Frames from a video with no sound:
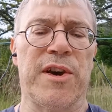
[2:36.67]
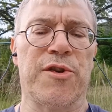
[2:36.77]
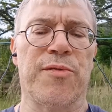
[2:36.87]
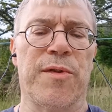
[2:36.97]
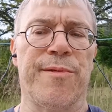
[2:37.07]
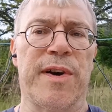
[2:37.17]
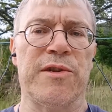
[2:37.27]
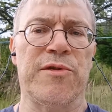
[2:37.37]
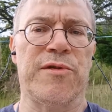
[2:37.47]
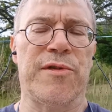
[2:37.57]
actual
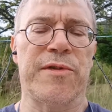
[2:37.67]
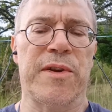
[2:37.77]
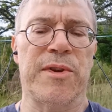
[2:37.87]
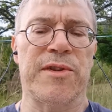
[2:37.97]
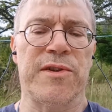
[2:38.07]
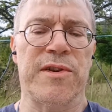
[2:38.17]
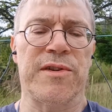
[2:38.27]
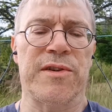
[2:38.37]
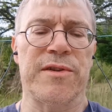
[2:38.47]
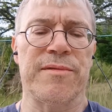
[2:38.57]
value of their
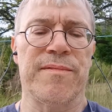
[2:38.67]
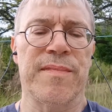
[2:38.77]
material.